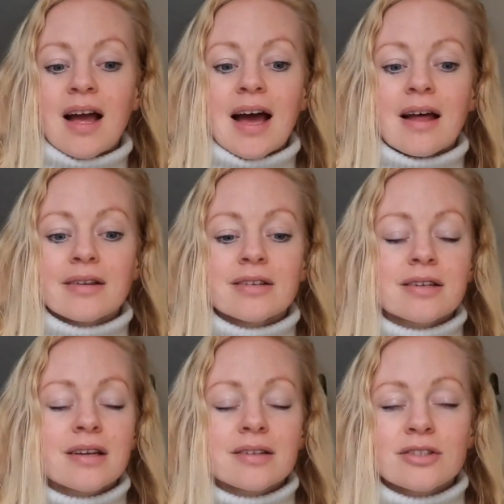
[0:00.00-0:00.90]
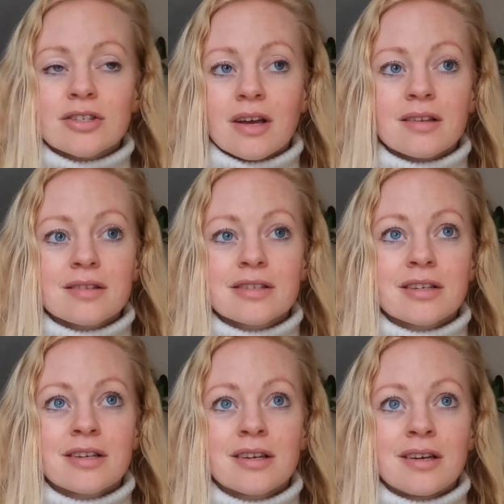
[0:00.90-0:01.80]
And it's
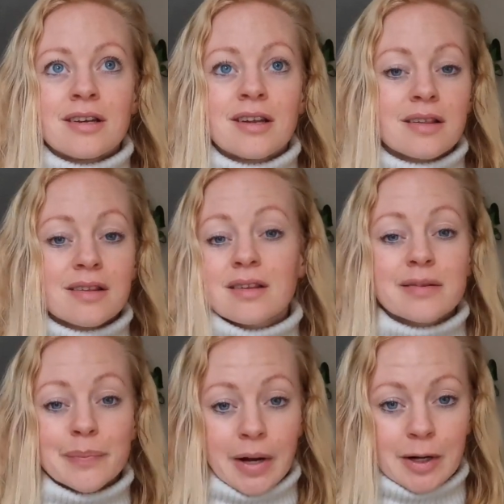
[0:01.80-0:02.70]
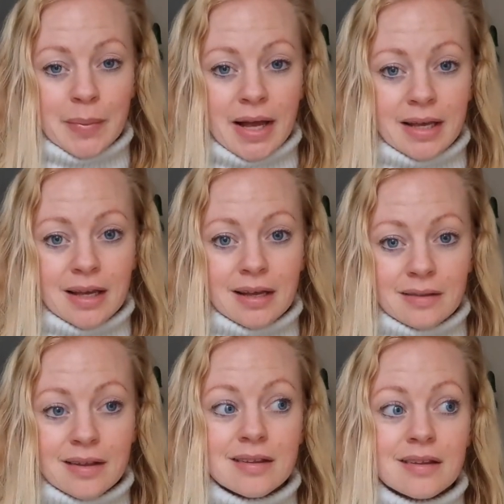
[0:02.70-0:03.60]
just, like, this isn't bike packing,
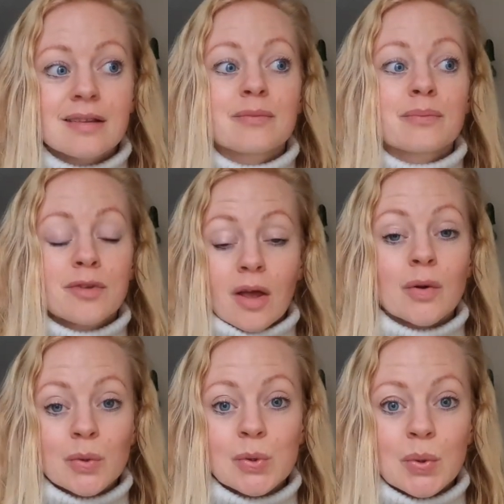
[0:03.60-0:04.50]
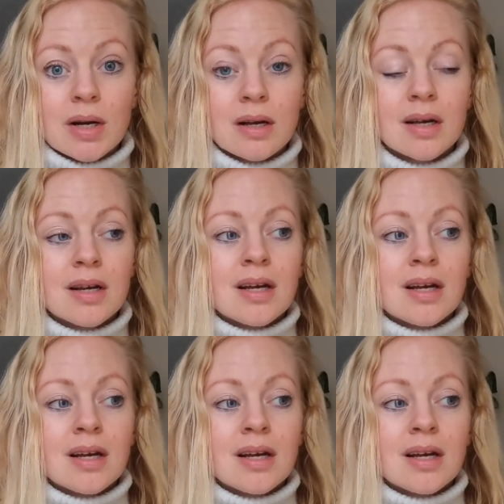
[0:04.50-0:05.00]
this is cycle touring.